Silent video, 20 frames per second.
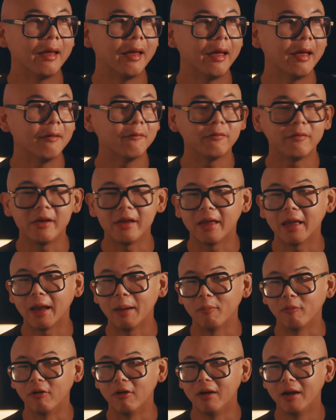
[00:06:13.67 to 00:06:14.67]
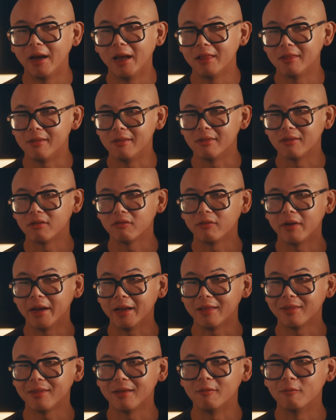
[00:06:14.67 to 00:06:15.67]
every camera has its
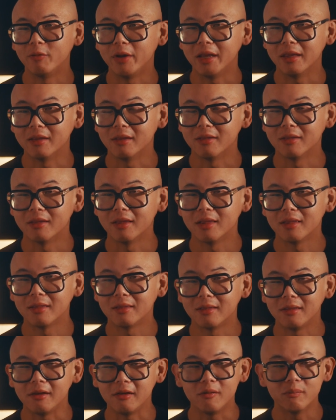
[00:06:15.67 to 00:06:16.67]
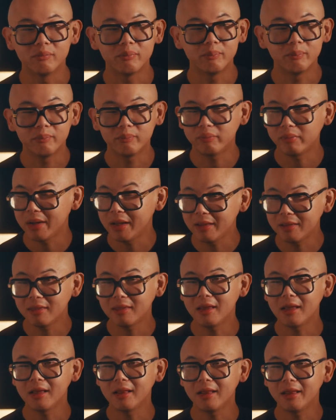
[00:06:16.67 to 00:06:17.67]
strengths and weaknesses. So you
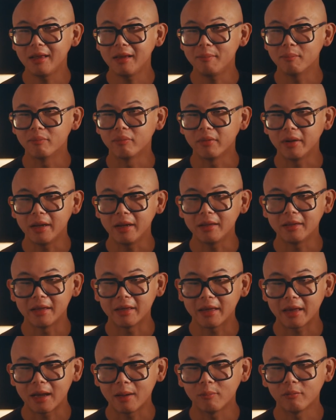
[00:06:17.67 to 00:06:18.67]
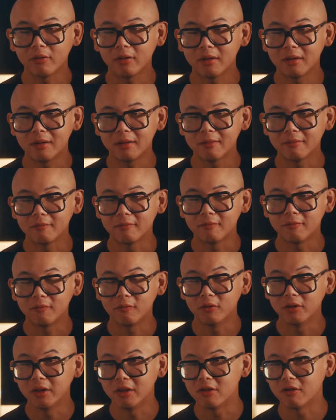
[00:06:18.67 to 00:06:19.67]
basically bring the camera
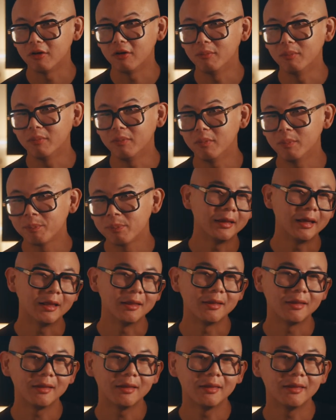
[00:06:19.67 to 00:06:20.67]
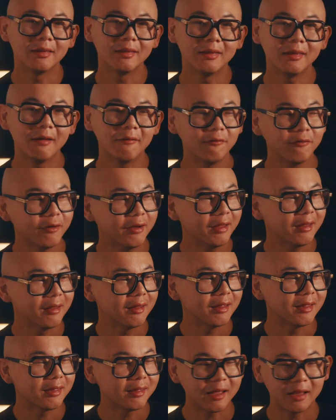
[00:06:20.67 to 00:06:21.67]
for the job. There's
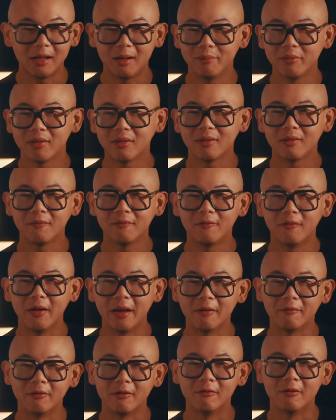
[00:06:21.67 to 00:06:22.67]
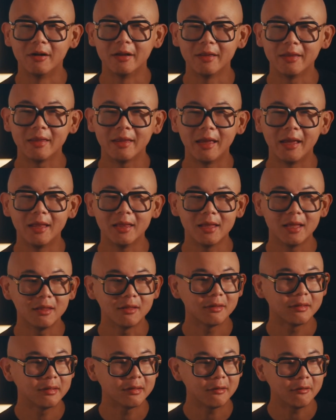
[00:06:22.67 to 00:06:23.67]
different setups for everyone, and there's
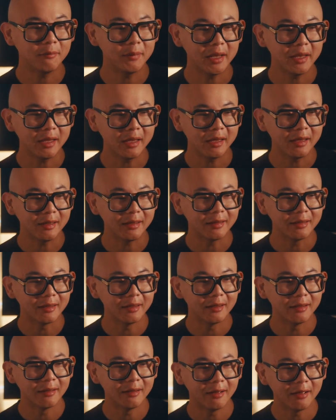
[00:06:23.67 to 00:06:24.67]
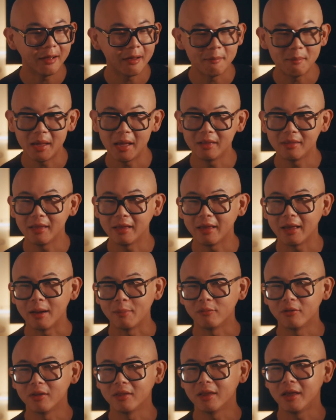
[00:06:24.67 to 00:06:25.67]
so many amazing
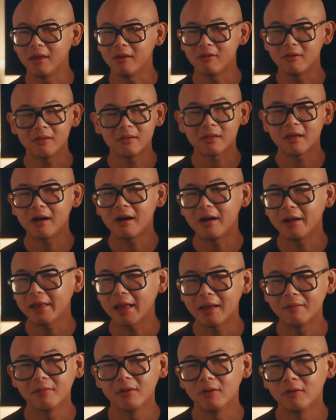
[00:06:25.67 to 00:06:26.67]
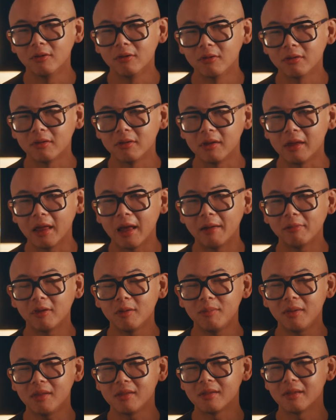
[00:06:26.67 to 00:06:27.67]
cameras that you just can't have it all. So you have
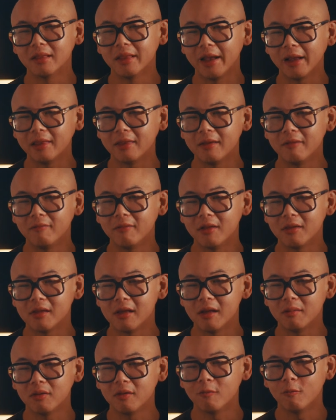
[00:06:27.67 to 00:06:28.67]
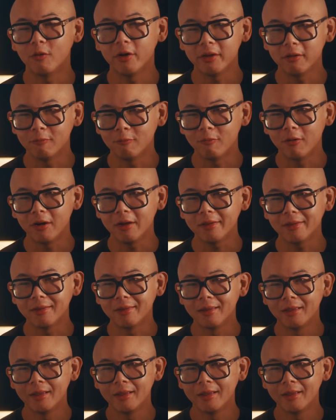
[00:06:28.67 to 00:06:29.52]
to be selective in terms of what you want.